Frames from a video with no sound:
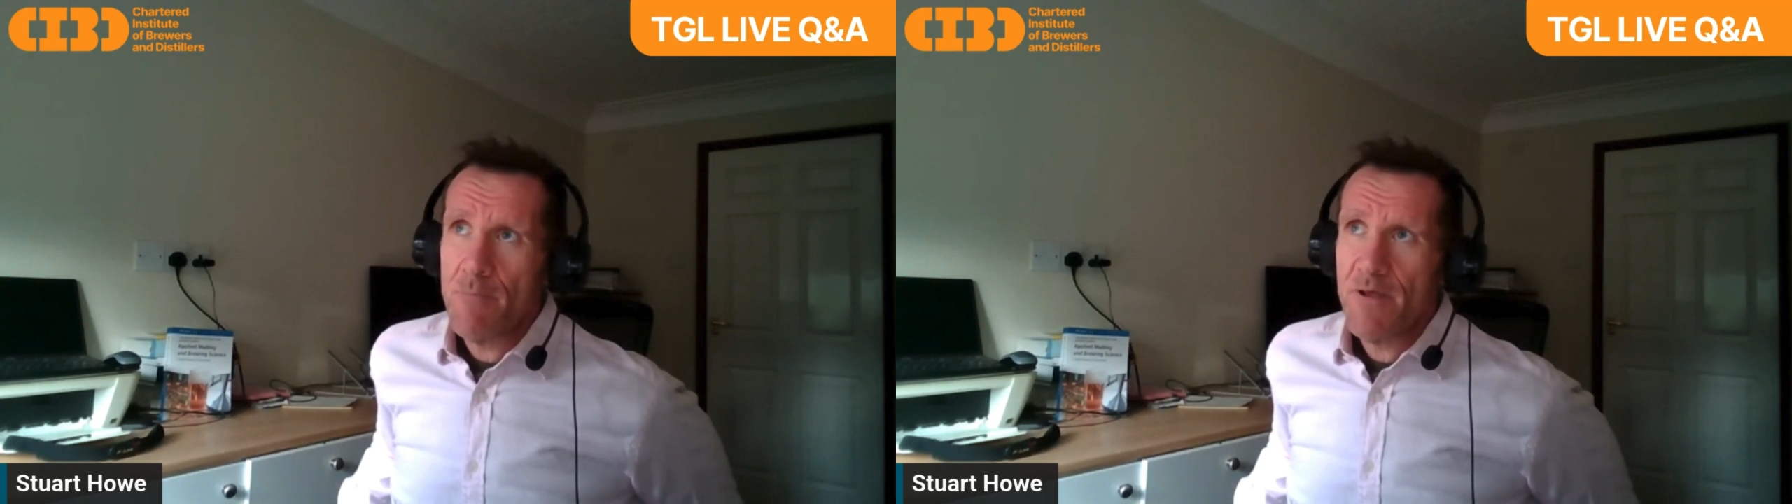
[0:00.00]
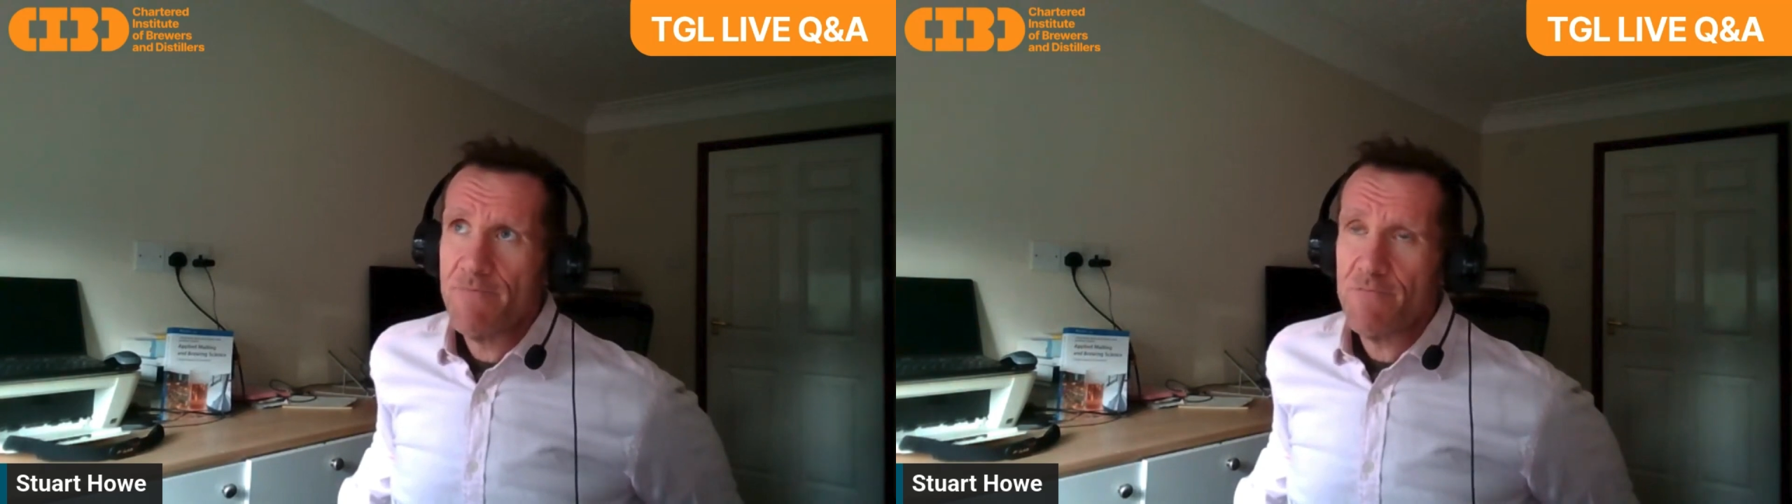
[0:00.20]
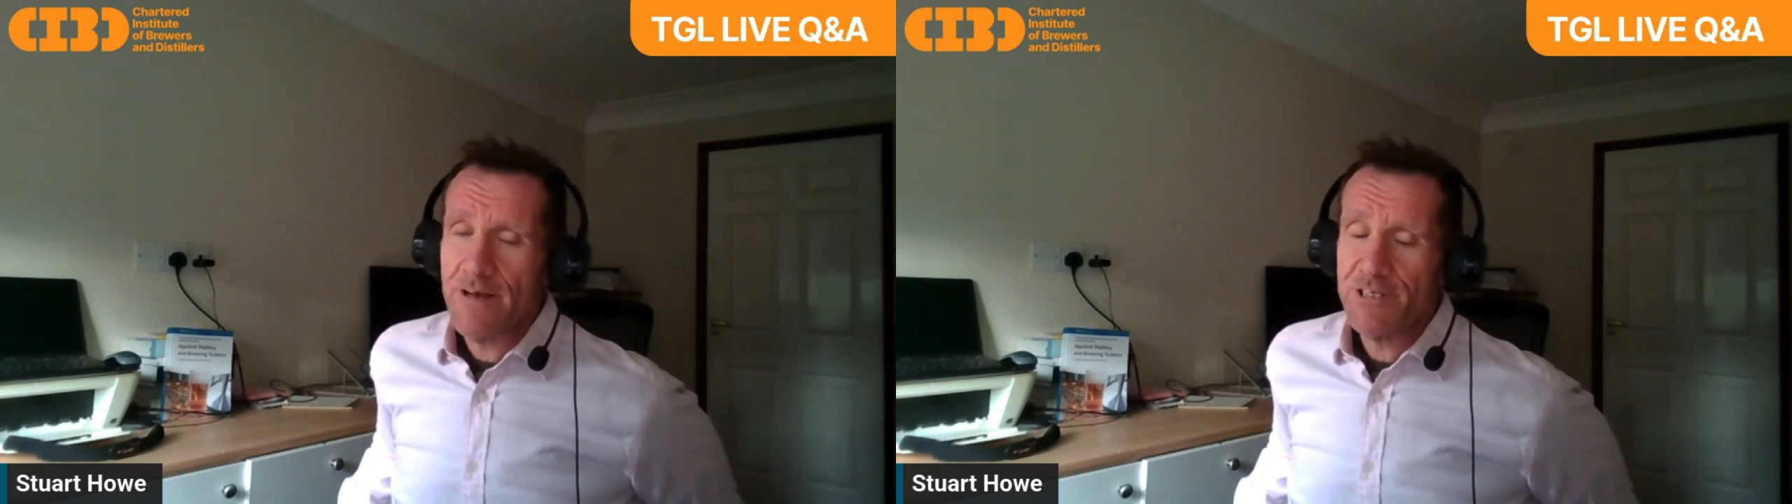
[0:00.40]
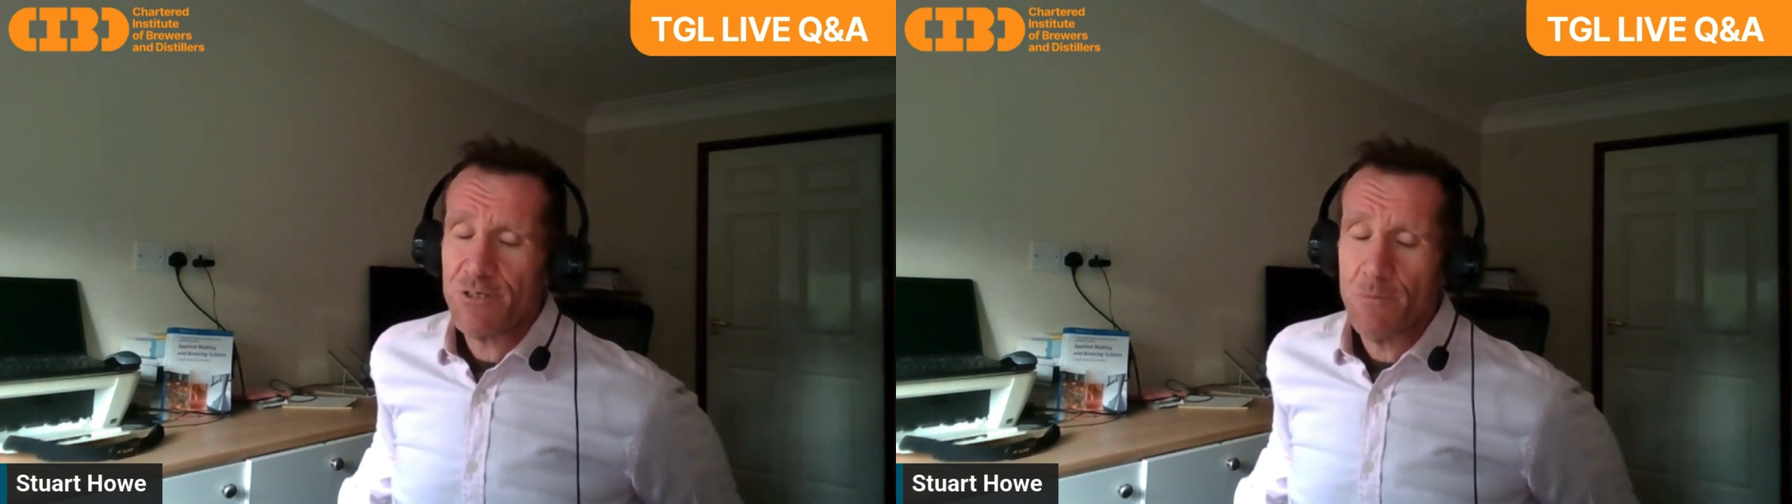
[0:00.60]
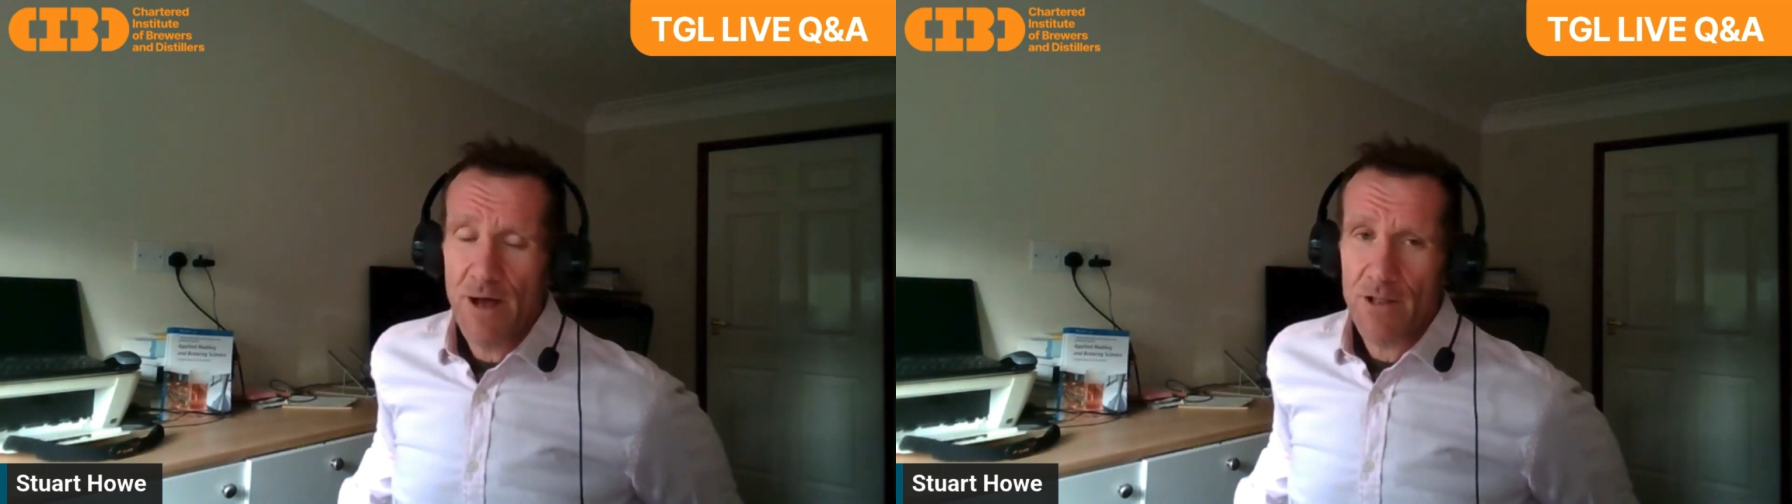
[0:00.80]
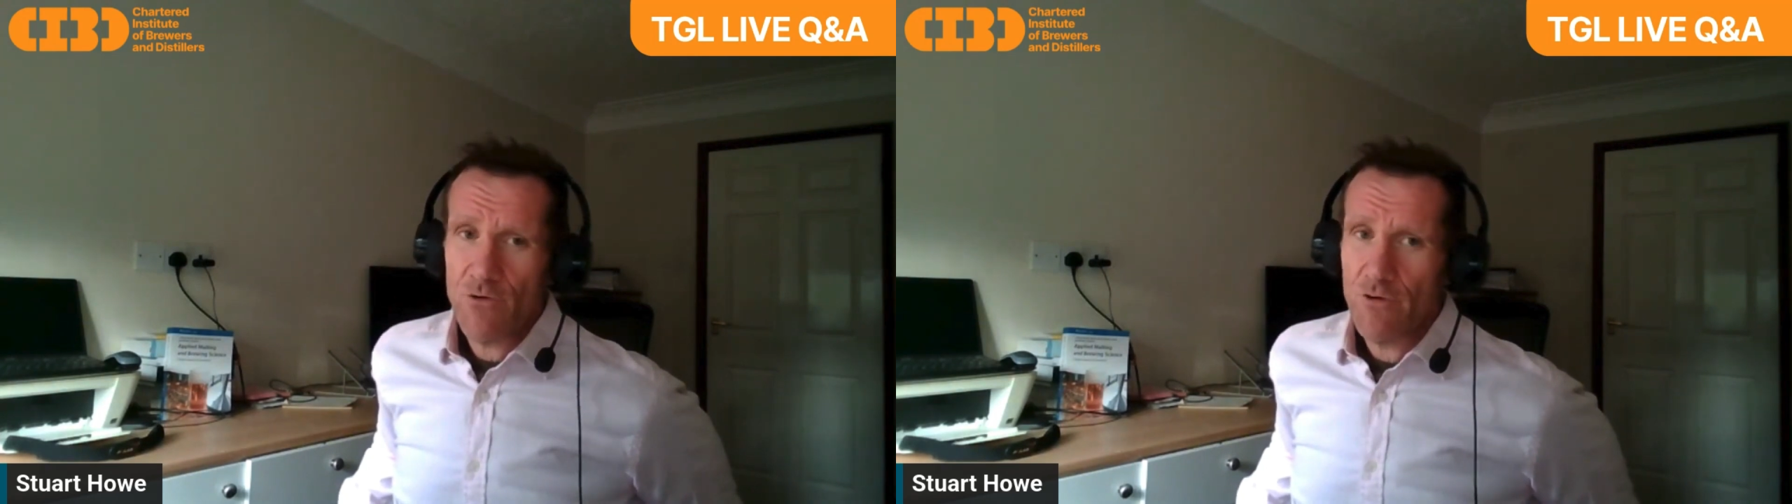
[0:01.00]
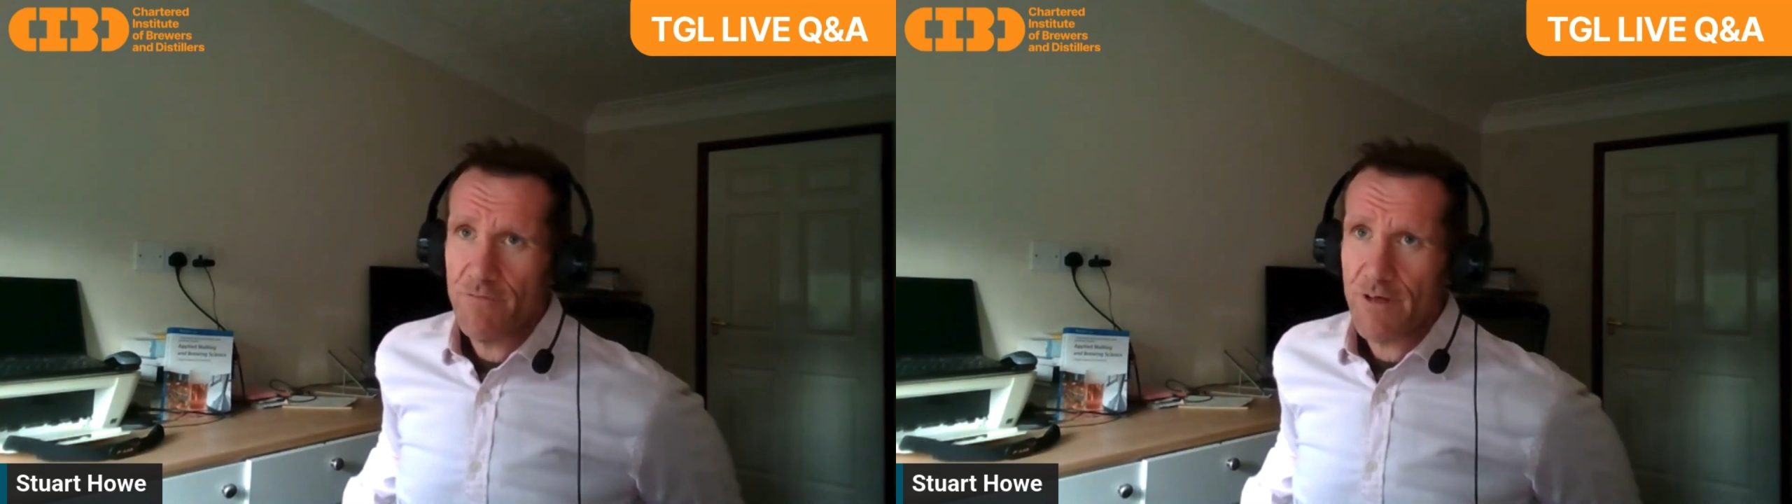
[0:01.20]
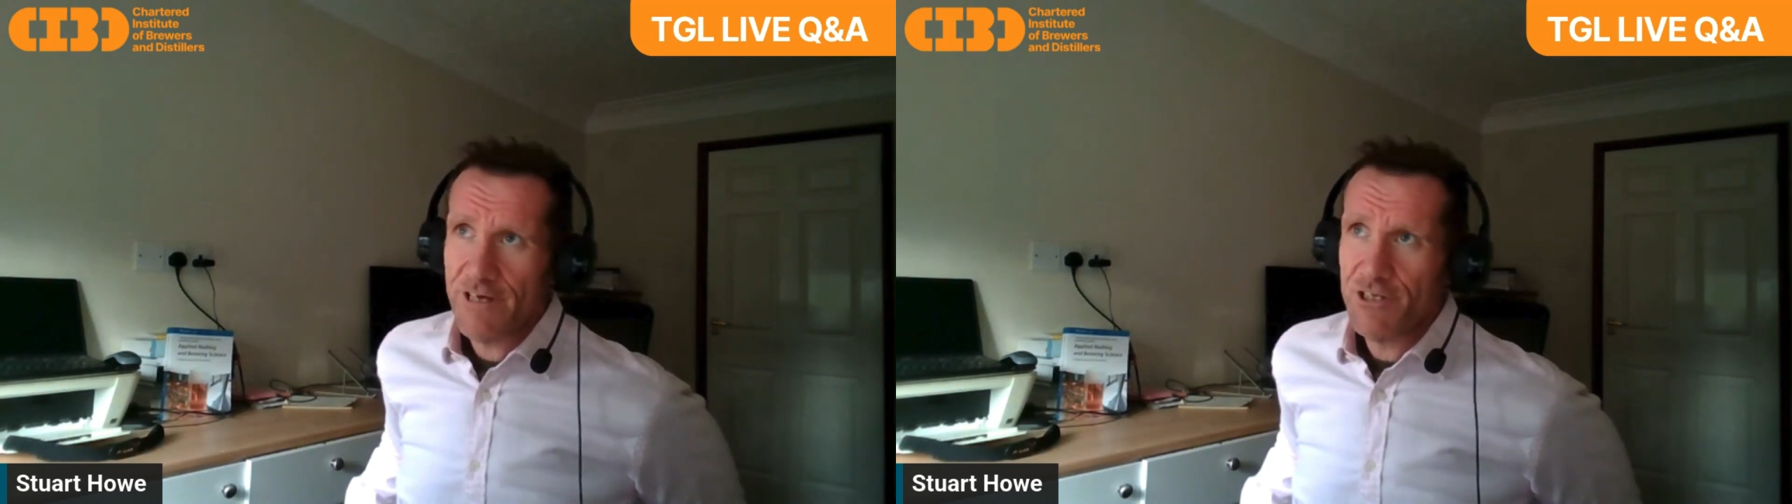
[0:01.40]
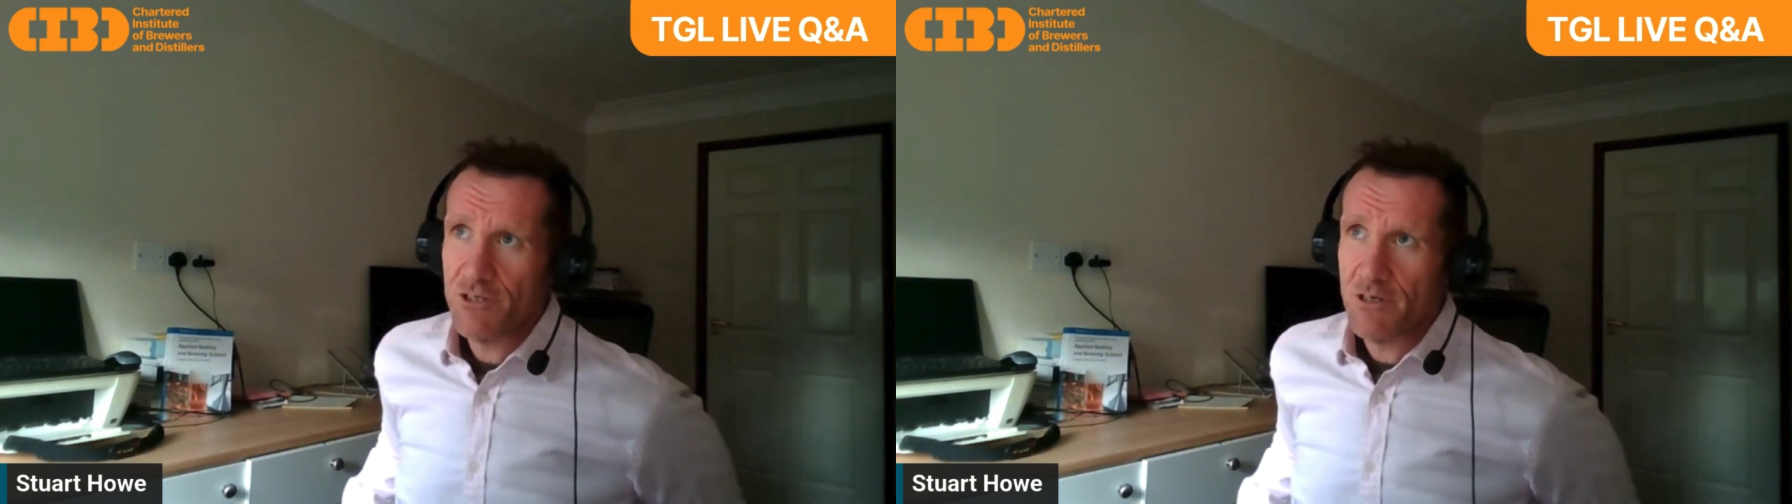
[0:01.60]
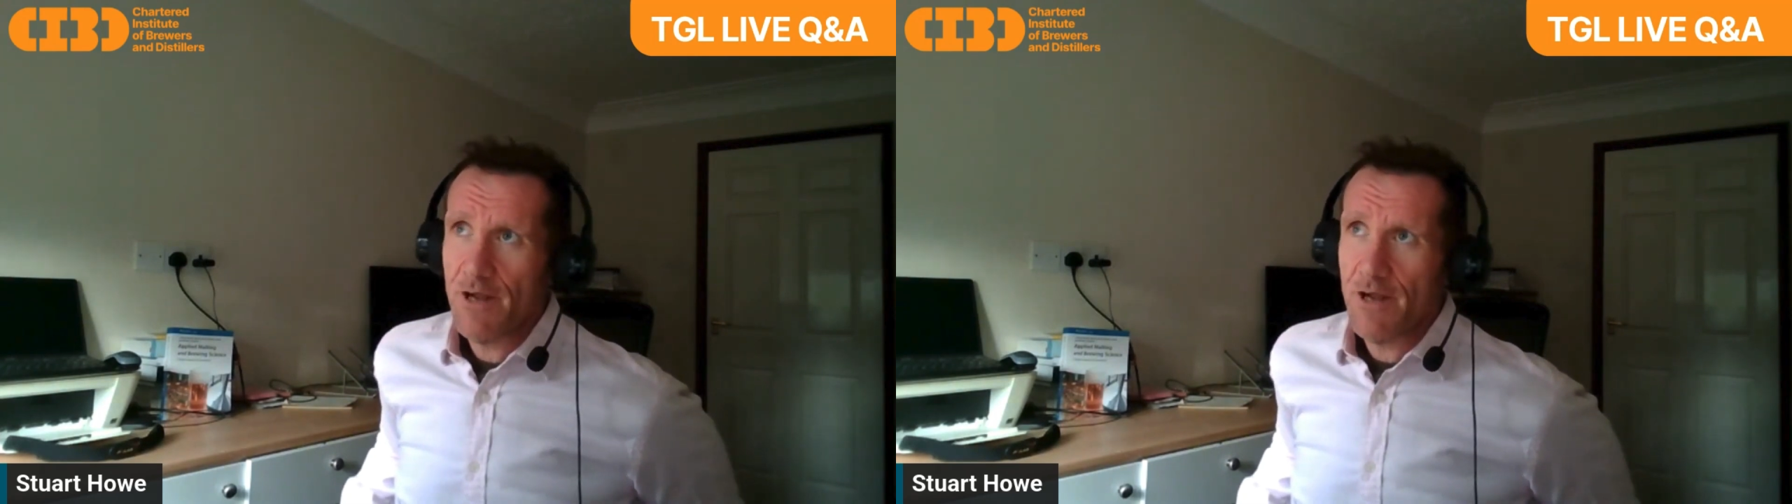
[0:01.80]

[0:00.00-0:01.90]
information about the qualification,